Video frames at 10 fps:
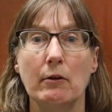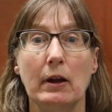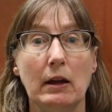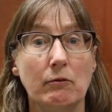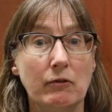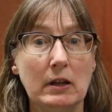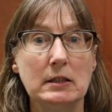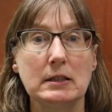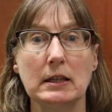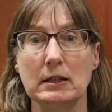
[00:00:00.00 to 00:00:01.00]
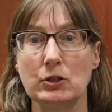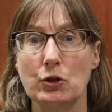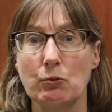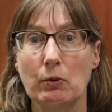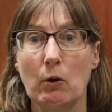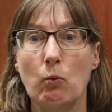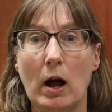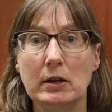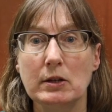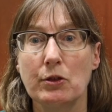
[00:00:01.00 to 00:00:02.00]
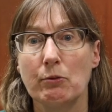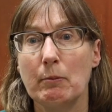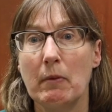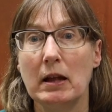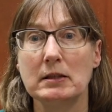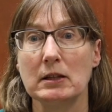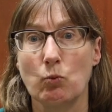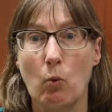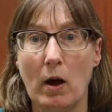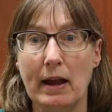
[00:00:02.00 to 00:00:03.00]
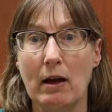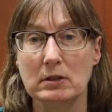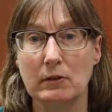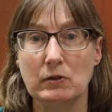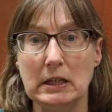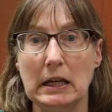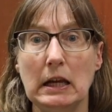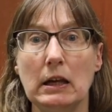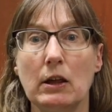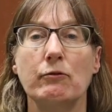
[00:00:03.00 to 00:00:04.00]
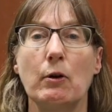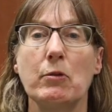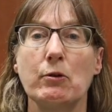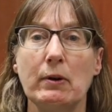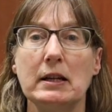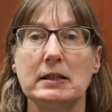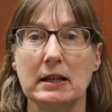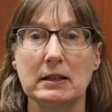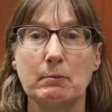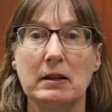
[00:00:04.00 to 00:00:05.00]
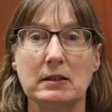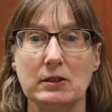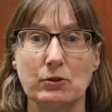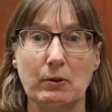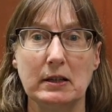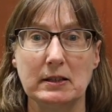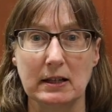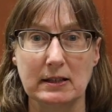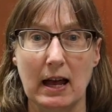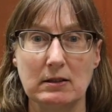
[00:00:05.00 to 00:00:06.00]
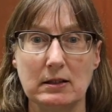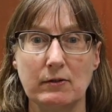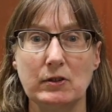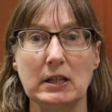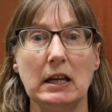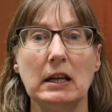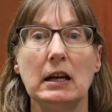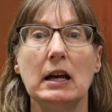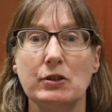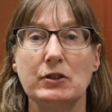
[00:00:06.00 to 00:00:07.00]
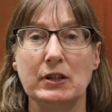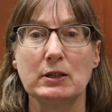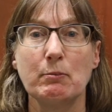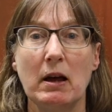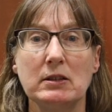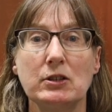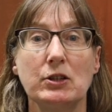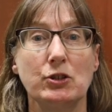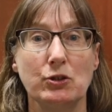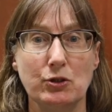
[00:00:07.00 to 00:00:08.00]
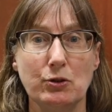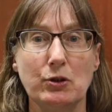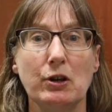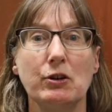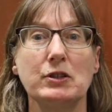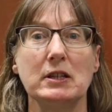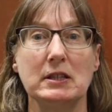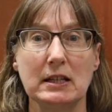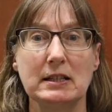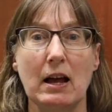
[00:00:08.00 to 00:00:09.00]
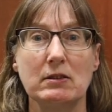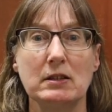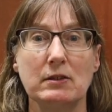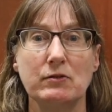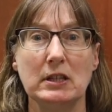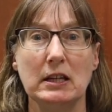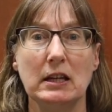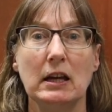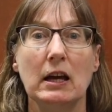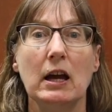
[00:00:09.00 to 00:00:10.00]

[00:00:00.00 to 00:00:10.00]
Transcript: infants, it's 1 to 3 months, it's 1 ounce of tea. From 3 to 6 months, it's 3 to 6 ounces of tea. 6 months to 2 years is 6 ounces of tea.